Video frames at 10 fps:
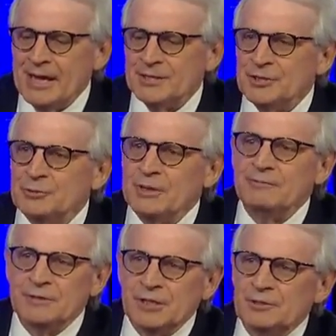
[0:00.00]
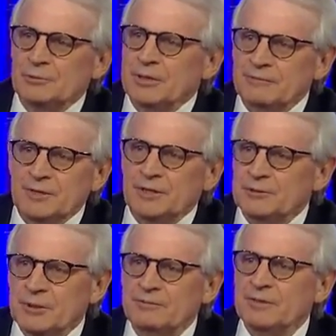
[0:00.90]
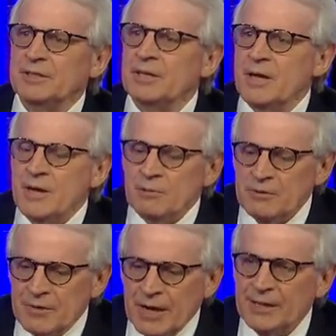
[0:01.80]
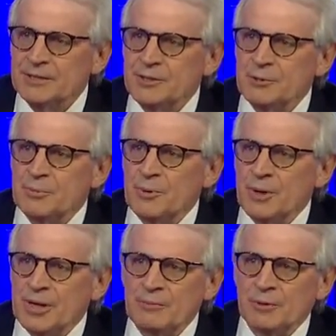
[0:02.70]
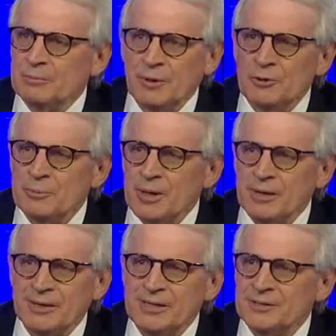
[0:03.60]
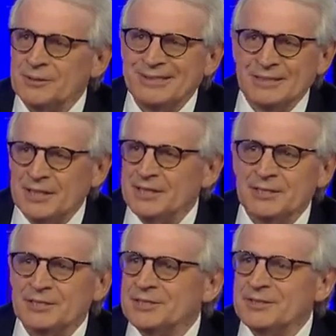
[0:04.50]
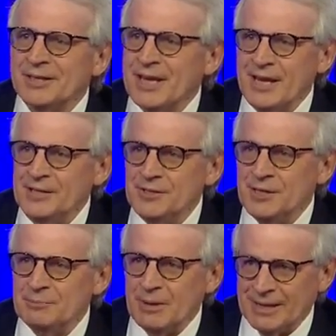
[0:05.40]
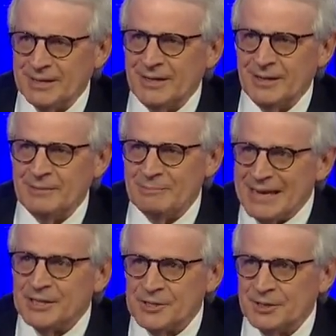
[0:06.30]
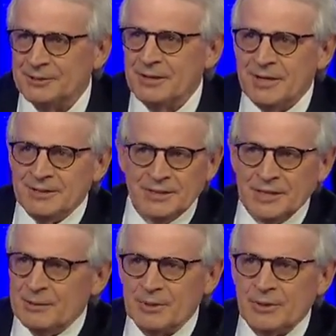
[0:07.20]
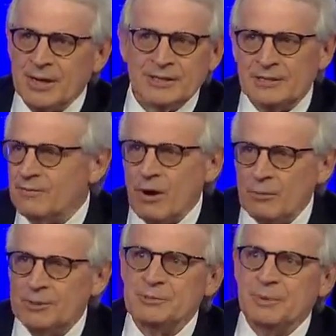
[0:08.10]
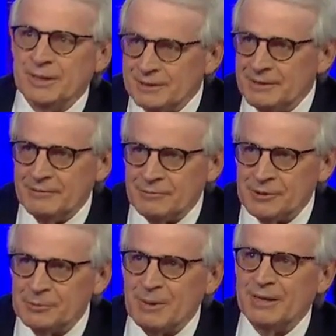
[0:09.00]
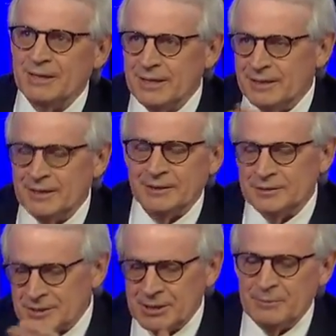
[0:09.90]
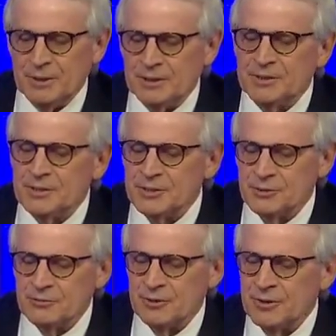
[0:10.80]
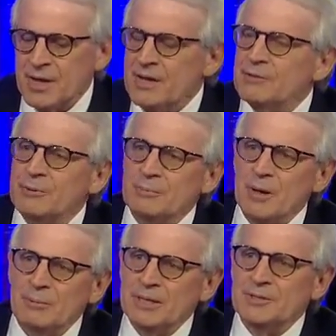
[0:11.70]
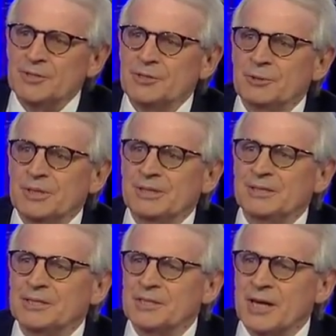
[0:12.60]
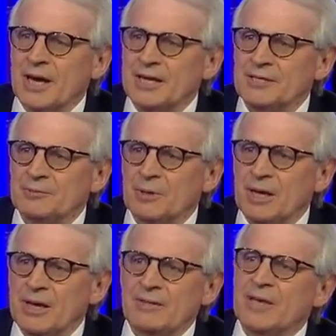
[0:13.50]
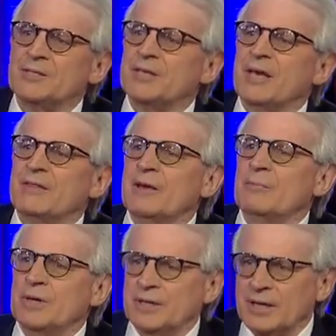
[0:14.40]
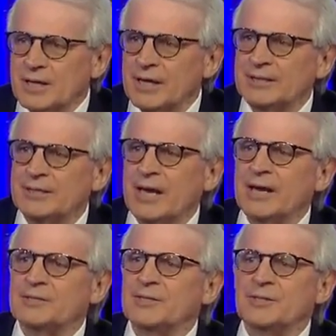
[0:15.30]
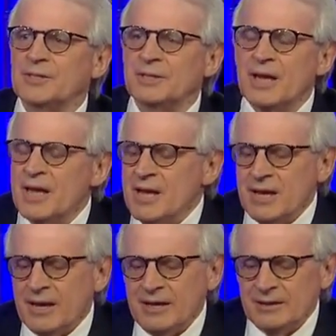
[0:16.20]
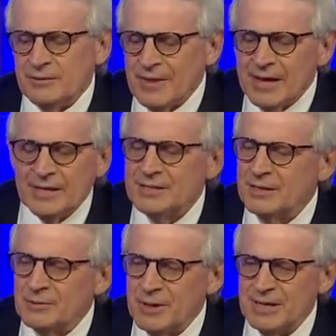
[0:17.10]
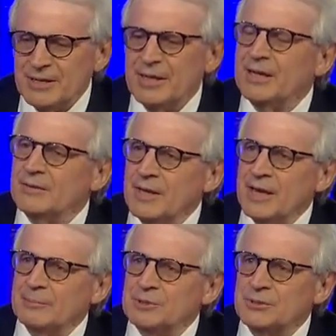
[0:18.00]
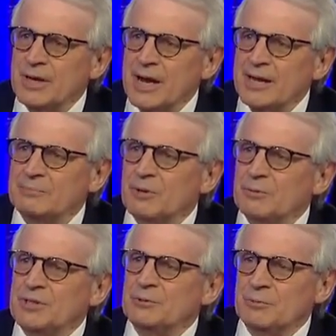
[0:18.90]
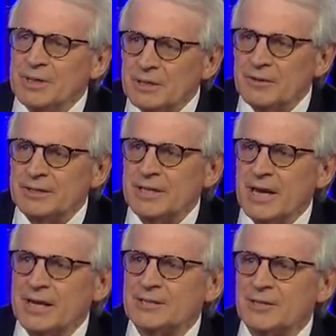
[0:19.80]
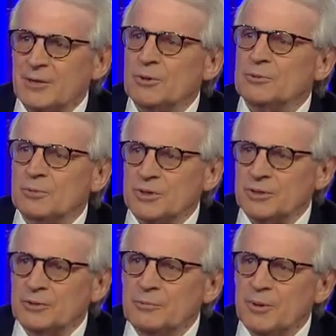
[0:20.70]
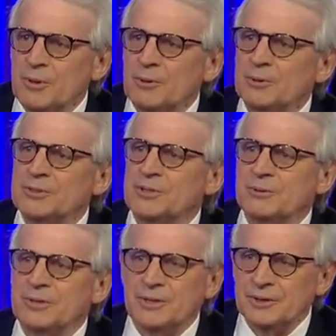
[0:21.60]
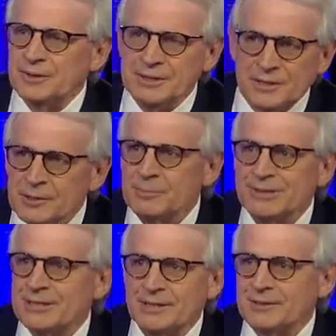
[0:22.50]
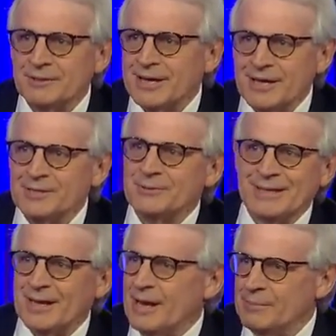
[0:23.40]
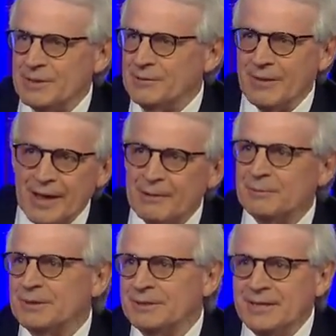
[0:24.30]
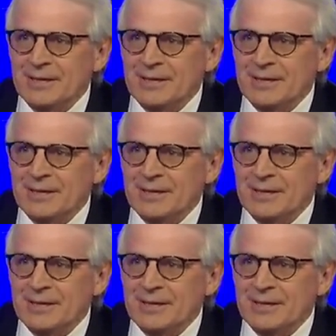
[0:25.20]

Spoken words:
It's drifted. We've gotten to the point where both parties are addicted to the Keynesian medicine. The Democrats have always been for spending and stimulus and so forth. The Republicans do it in a disguised way. They say they want to cut taxes, and you know, that is a great thing in the abstract, but when you riddle the tax code with loopholes to encourage this particular K Street lobby or that one,